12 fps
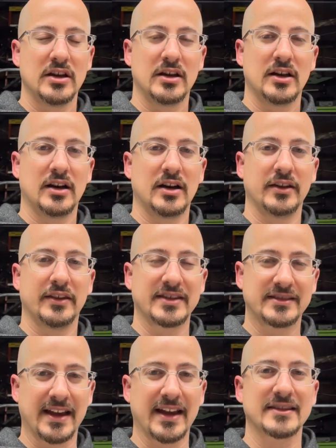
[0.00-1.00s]
the
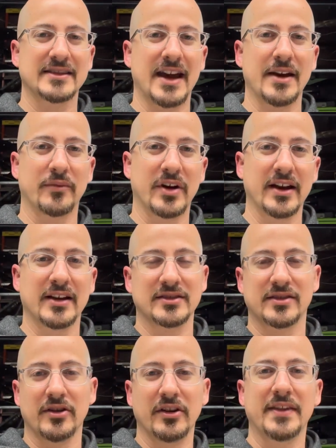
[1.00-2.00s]
second time, right? Because
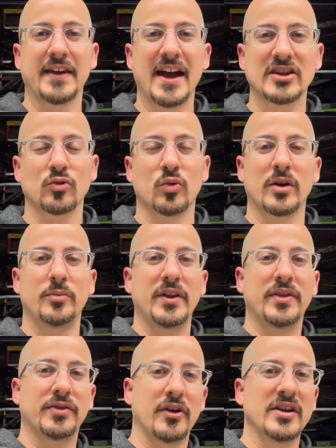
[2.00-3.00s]
30,000 would have been
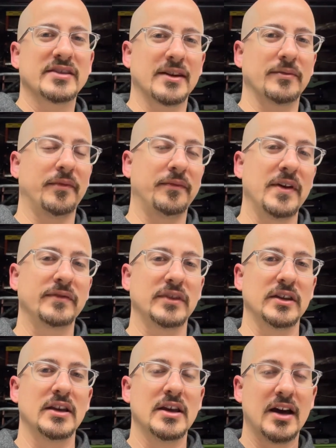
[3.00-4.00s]

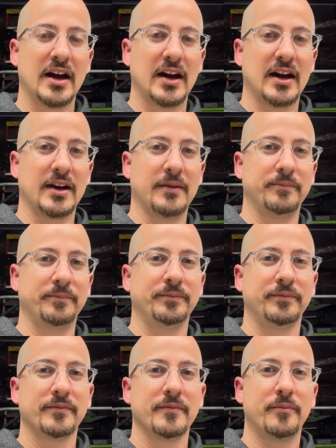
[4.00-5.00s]
3,750.
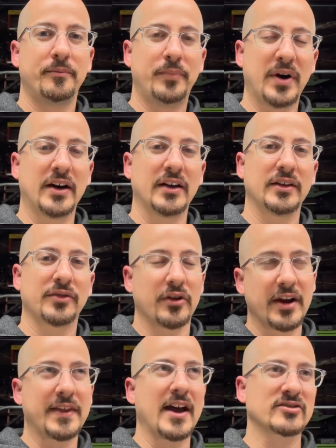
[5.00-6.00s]
But
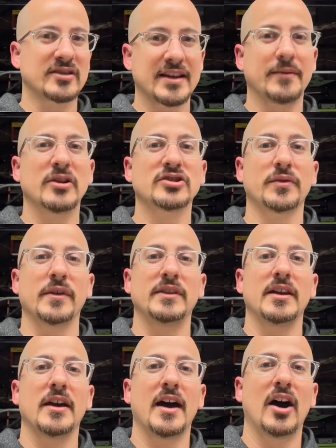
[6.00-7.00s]

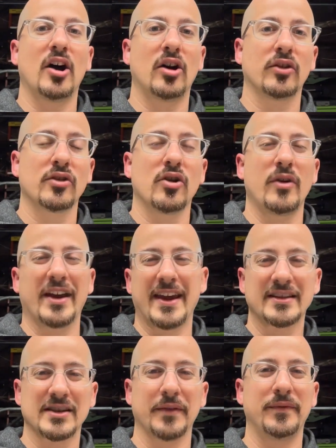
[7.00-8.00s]
30,750, although it
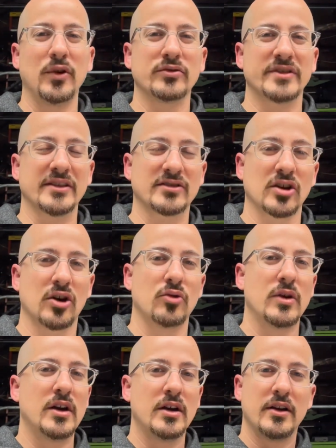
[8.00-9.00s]
gets confusing. So
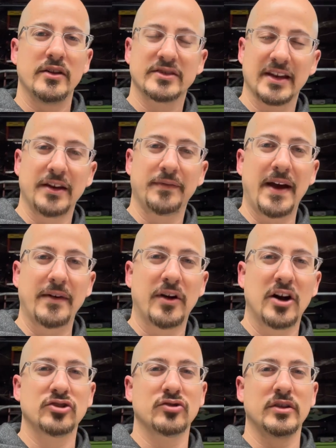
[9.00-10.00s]

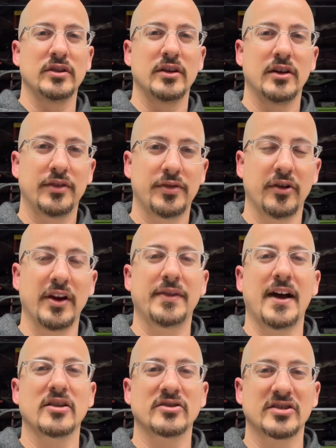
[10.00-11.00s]
7,500,
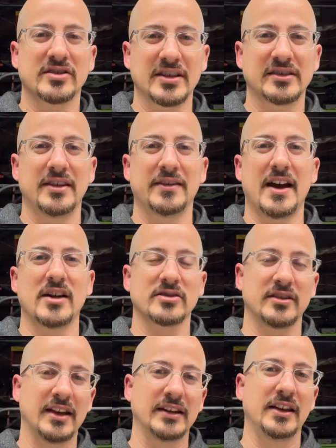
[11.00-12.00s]
30,000, 60,000,
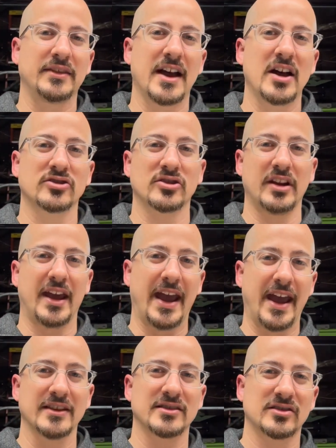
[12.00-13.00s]
90,000,
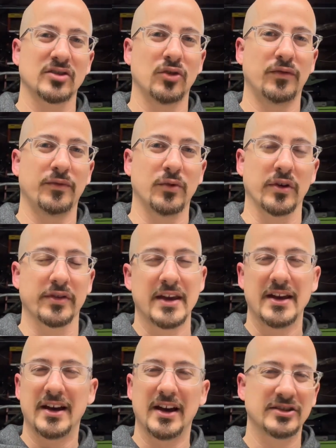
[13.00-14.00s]
and so forth.
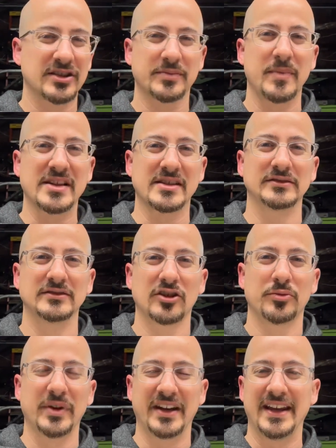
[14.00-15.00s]
Just makes it a little
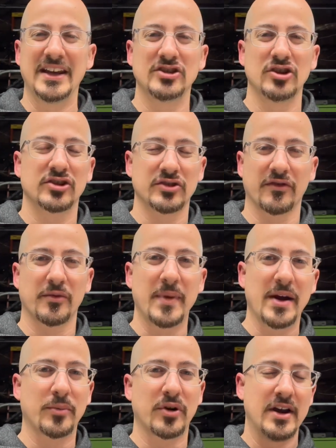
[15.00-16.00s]
bit easier to
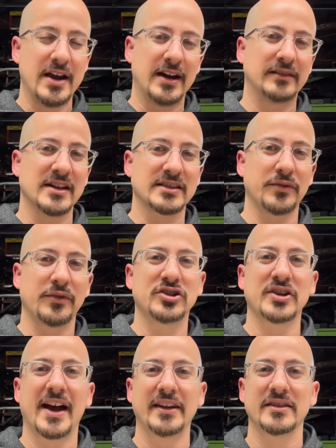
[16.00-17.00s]
remember, unless if you're
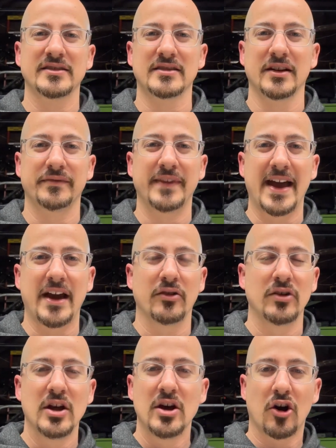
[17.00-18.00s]
jotting this stuff down
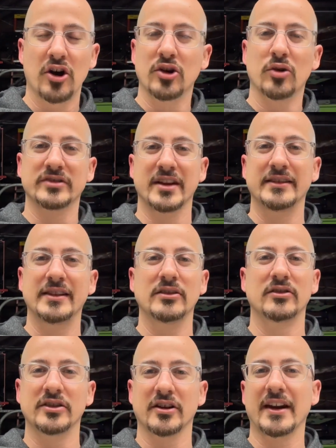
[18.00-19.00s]
or you're going to the
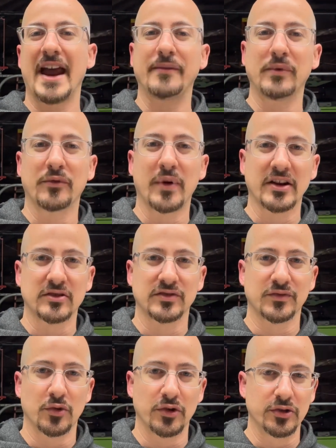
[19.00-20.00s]
dealer, they're going to have your records
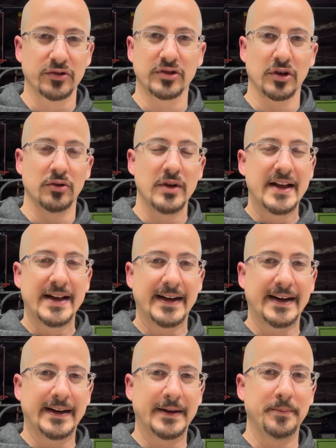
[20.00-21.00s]
for you. So,
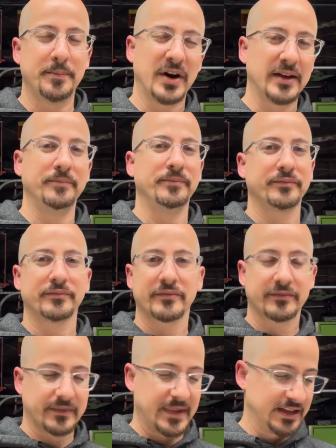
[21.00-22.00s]
but
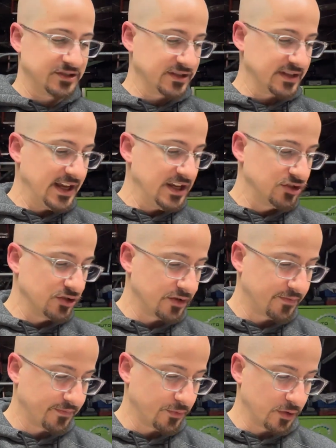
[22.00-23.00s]
just easier
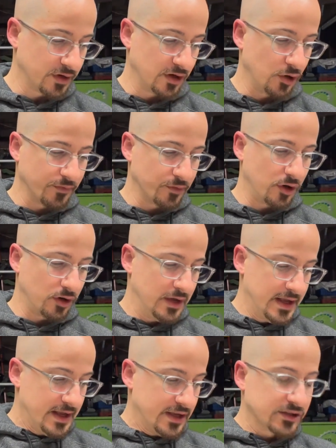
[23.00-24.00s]
for overall.
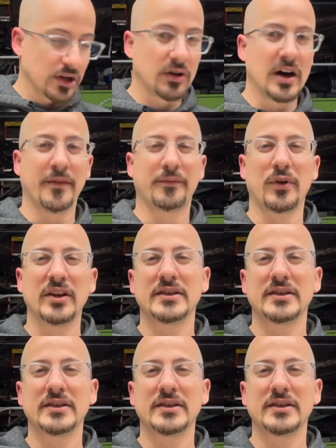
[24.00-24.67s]
So front